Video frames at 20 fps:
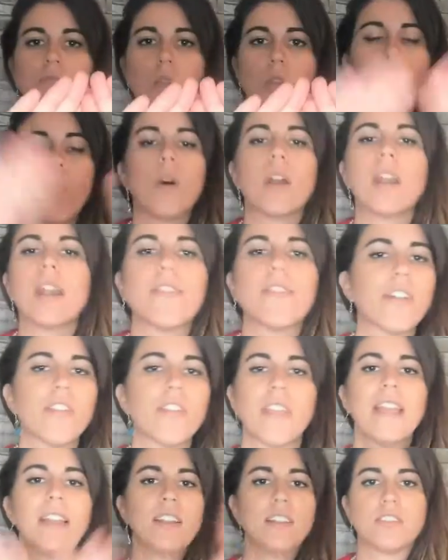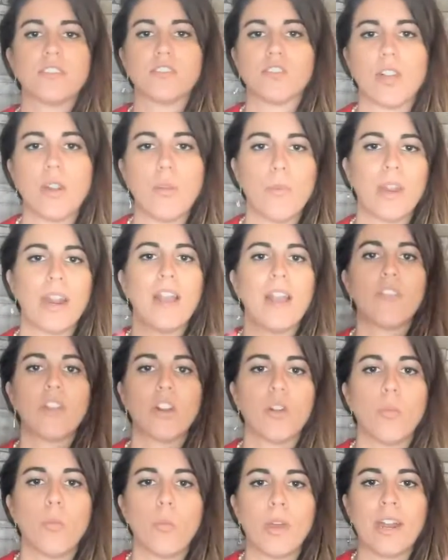whatever the industry,
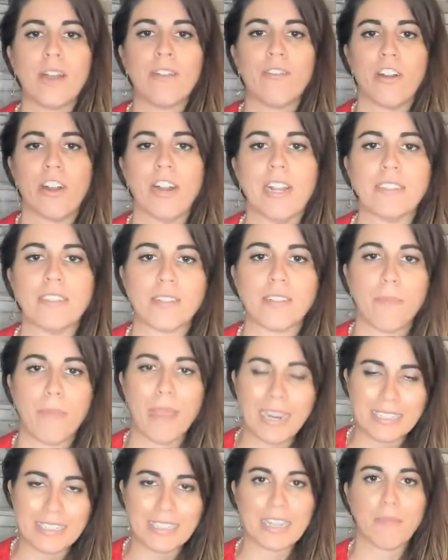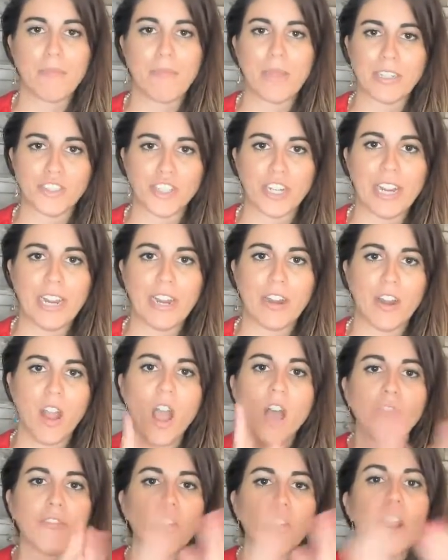whatever it is, I'm painting a picture here
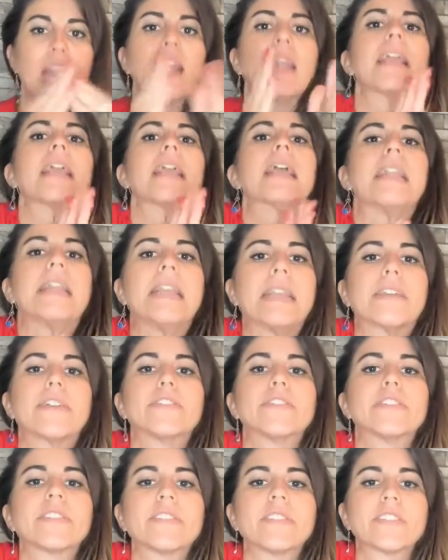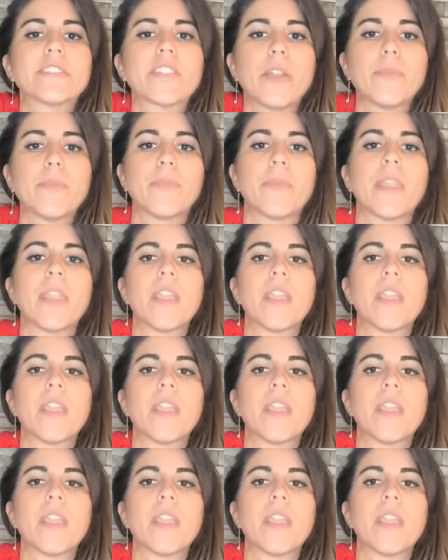of creating an ecosystem.